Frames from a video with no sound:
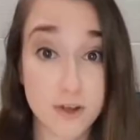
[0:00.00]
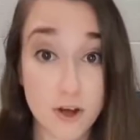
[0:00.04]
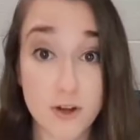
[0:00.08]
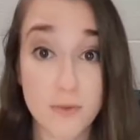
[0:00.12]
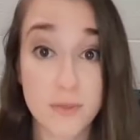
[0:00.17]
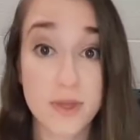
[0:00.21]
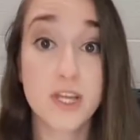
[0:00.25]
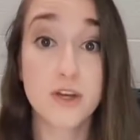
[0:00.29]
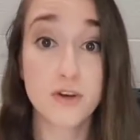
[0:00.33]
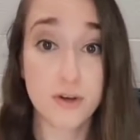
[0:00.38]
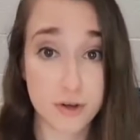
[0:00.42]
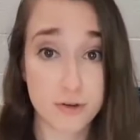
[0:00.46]
I told
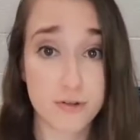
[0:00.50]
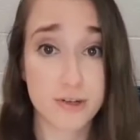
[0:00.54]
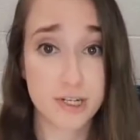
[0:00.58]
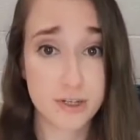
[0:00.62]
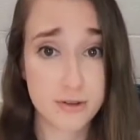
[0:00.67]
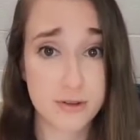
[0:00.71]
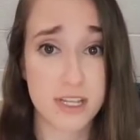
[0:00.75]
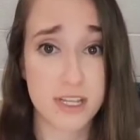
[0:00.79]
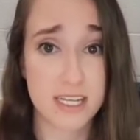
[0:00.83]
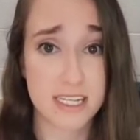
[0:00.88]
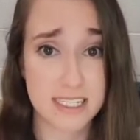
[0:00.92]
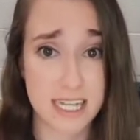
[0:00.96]
him he could
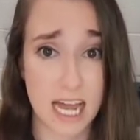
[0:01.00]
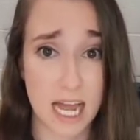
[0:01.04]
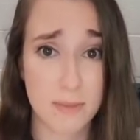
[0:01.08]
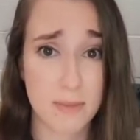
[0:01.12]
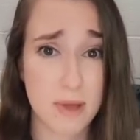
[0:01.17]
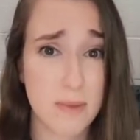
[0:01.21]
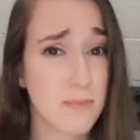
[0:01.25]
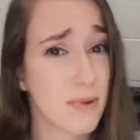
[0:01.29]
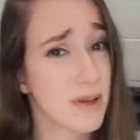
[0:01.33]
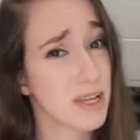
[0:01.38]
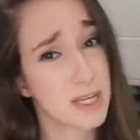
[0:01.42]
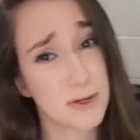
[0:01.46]
redo the
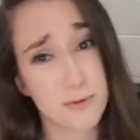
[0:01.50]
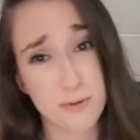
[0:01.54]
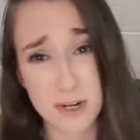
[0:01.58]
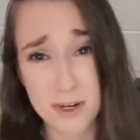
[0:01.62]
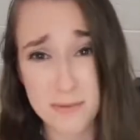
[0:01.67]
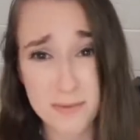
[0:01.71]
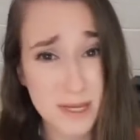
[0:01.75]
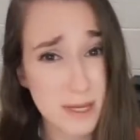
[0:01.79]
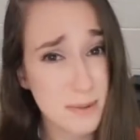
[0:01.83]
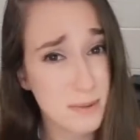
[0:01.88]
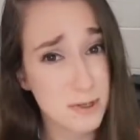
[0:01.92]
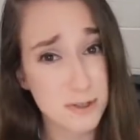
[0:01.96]
assignment, but he
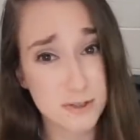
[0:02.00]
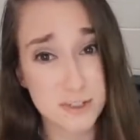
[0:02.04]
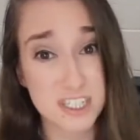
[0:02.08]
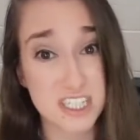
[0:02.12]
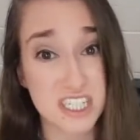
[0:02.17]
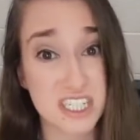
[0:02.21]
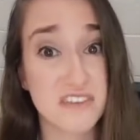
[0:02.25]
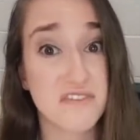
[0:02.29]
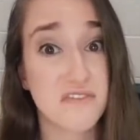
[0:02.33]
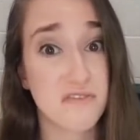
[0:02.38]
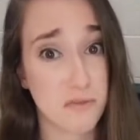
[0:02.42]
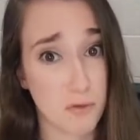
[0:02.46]
wouldn't be able to
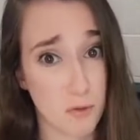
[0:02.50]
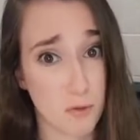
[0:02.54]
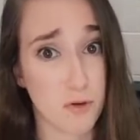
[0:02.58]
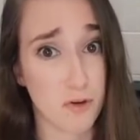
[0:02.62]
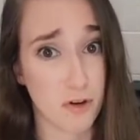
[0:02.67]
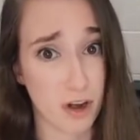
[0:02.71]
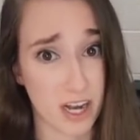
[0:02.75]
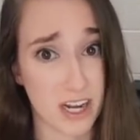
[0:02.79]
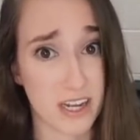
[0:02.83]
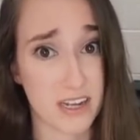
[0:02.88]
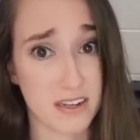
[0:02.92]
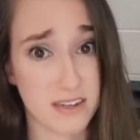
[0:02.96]
receive full
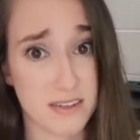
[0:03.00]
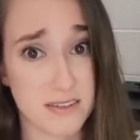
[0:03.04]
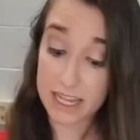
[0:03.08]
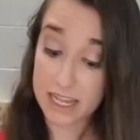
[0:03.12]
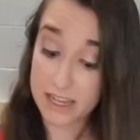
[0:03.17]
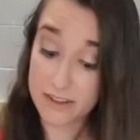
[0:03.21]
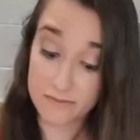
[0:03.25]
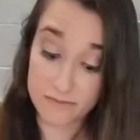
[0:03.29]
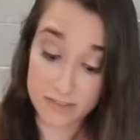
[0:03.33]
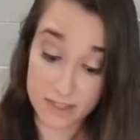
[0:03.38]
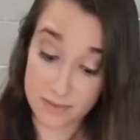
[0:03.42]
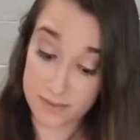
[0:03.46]
credit.
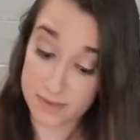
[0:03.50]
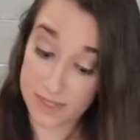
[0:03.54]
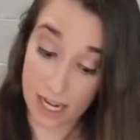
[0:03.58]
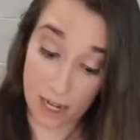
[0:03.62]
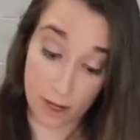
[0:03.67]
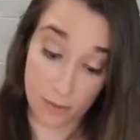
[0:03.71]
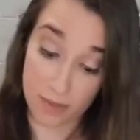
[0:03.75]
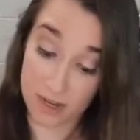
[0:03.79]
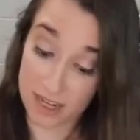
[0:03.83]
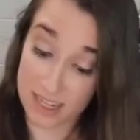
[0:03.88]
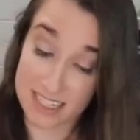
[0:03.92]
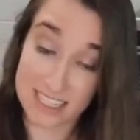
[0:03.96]
He flipped
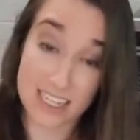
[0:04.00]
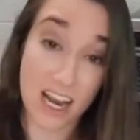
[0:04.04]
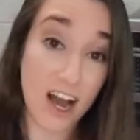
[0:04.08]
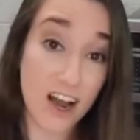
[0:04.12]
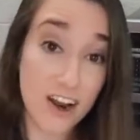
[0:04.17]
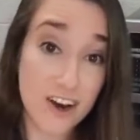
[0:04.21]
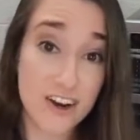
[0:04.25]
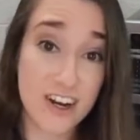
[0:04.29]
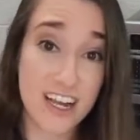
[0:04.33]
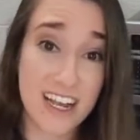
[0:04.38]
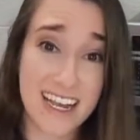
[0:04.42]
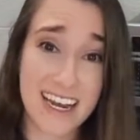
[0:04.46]
out because
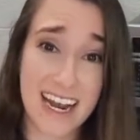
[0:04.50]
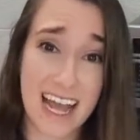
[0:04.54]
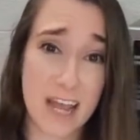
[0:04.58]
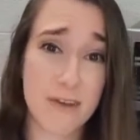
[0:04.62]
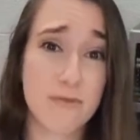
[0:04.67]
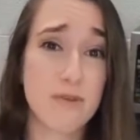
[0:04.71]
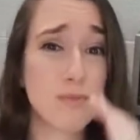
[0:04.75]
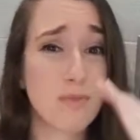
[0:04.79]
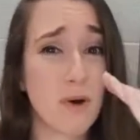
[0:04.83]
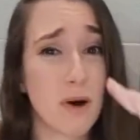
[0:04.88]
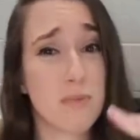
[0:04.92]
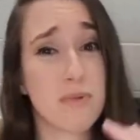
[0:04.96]
not earning an A
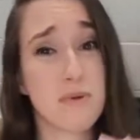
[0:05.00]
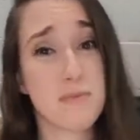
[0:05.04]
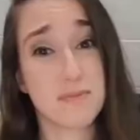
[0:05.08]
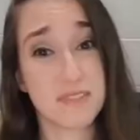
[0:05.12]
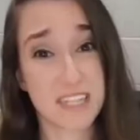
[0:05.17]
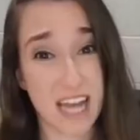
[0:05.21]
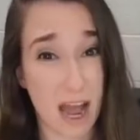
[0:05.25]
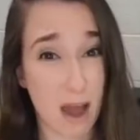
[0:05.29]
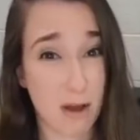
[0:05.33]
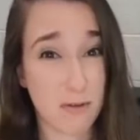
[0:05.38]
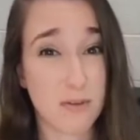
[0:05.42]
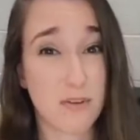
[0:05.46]
would bump him
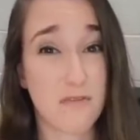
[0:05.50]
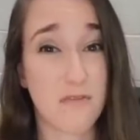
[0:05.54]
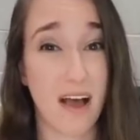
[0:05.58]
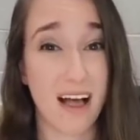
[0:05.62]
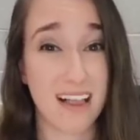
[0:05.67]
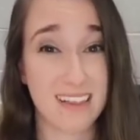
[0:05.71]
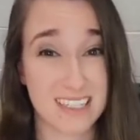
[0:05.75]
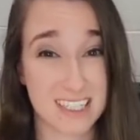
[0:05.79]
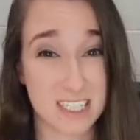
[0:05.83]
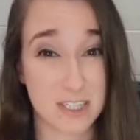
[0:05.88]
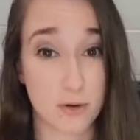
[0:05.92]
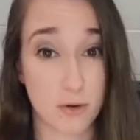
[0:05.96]
down to
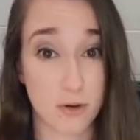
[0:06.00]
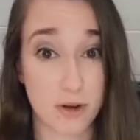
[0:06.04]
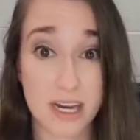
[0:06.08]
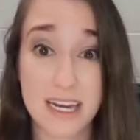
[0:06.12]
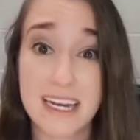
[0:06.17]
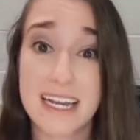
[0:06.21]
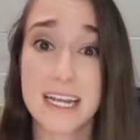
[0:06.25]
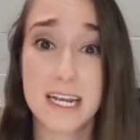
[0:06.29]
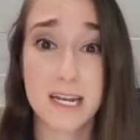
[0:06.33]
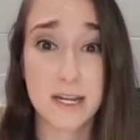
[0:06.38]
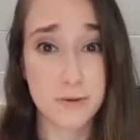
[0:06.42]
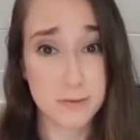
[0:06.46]

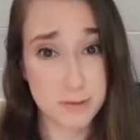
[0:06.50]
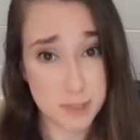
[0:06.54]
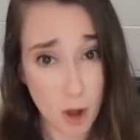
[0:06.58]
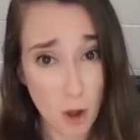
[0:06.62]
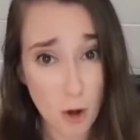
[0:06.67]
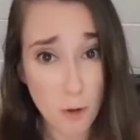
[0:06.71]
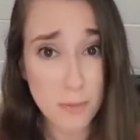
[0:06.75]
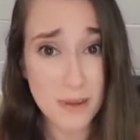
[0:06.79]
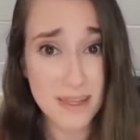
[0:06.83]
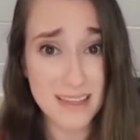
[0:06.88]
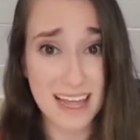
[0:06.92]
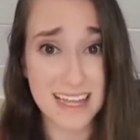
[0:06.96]
valedictorian, and he was
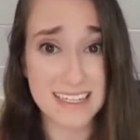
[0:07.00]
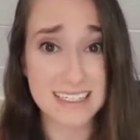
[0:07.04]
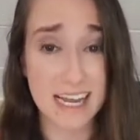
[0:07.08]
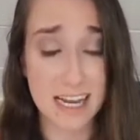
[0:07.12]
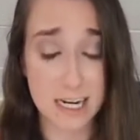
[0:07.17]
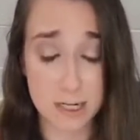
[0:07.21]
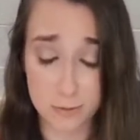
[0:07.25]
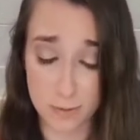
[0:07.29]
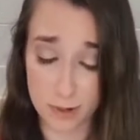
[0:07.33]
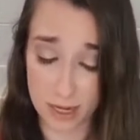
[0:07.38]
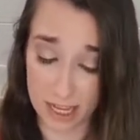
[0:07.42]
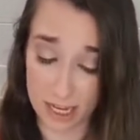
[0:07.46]
hoping that
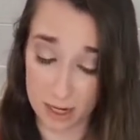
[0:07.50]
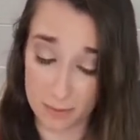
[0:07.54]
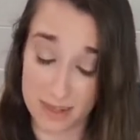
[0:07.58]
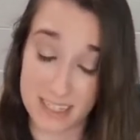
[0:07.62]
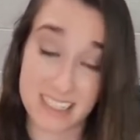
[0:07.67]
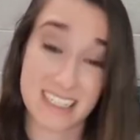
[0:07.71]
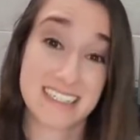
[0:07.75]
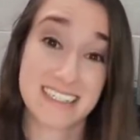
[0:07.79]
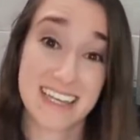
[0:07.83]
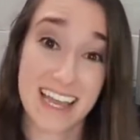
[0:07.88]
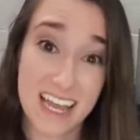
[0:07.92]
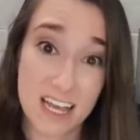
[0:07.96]
title would get him
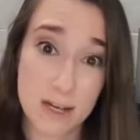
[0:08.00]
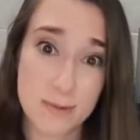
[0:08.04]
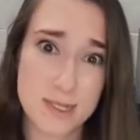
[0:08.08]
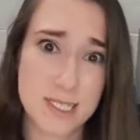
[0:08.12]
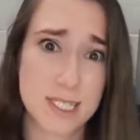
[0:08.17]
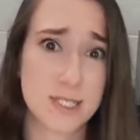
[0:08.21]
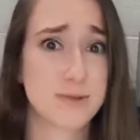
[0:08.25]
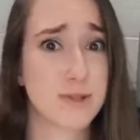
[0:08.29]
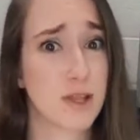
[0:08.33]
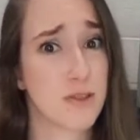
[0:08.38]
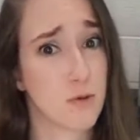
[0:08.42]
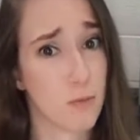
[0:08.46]
into Yale,
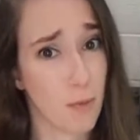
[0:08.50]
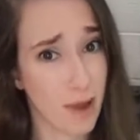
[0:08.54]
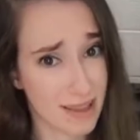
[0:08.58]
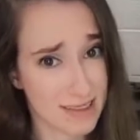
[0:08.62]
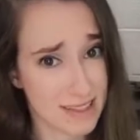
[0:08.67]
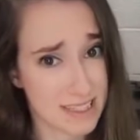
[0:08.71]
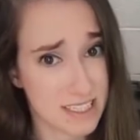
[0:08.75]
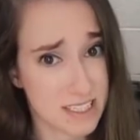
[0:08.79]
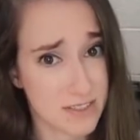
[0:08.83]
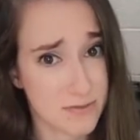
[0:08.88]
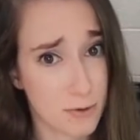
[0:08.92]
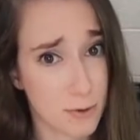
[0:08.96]
which he was on the
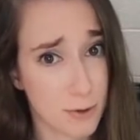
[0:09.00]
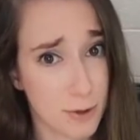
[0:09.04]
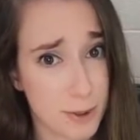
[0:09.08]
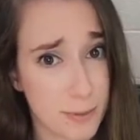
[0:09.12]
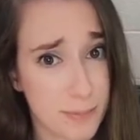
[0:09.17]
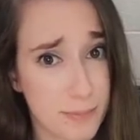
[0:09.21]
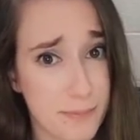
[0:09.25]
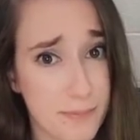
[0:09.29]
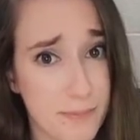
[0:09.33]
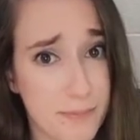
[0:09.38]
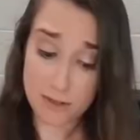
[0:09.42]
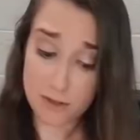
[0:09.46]
wait list for.
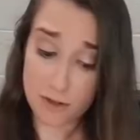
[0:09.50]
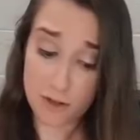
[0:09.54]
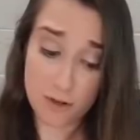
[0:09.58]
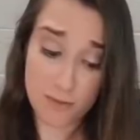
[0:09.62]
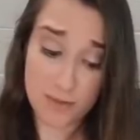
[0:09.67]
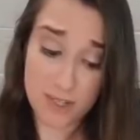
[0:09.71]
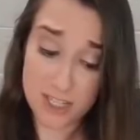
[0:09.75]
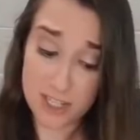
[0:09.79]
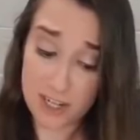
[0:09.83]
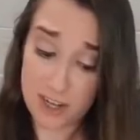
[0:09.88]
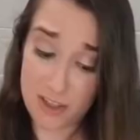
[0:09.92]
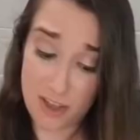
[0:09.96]
I told
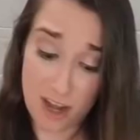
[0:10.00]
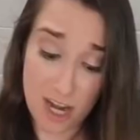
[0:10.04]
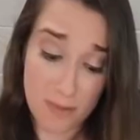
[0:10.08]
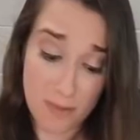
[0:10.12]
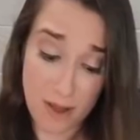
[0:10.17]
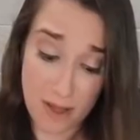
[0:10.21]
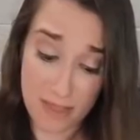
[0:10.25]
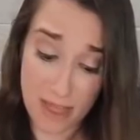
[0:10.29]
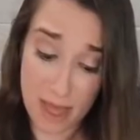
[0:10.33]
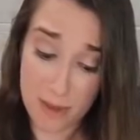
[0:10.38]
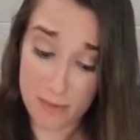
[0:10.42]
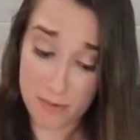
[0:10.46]
him he should have thought
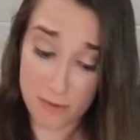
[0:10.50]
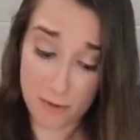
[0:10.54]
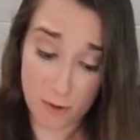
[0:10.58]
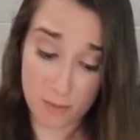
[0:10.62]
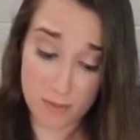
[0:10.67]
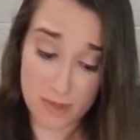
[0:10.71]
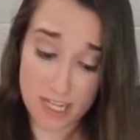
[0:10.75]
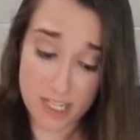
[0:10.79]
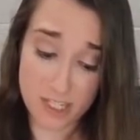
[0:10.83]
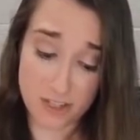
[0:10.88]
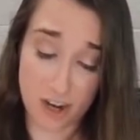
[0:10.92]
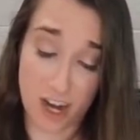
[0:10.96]
about that before
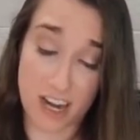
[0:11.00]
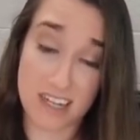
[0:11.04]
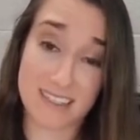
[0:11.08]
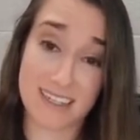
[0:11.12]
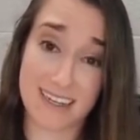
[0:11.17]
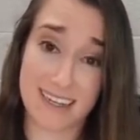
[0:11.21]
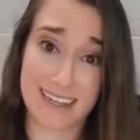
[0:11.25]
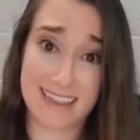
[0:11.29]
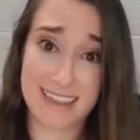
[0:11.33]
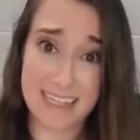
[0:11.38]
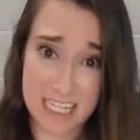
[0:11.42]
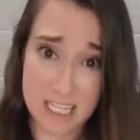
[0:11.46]

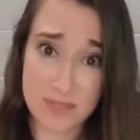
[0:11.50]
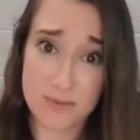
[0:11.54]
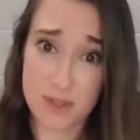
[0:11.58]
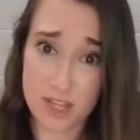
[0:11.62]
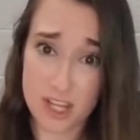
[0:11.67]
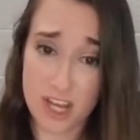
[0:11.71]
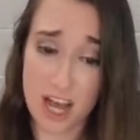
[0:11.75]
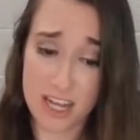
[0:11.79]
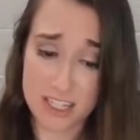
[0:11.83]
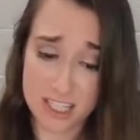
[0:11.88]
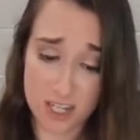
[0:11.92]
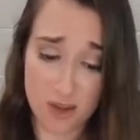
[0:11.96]
plagiarizing, and these were
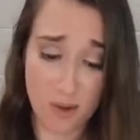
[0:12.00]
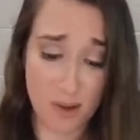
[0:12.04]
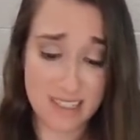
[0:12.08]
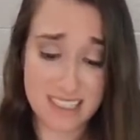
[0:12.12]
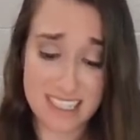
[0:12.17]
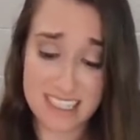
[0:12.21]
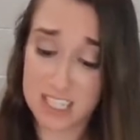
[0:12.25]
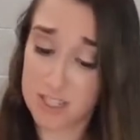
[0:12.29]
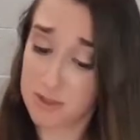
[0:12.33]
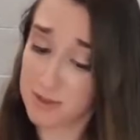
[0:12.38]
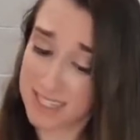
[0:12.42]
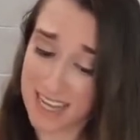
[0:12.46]
the
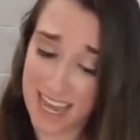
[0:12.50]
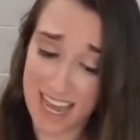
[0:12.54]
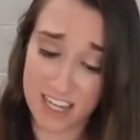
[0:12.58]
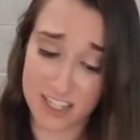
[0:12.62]
consequences to his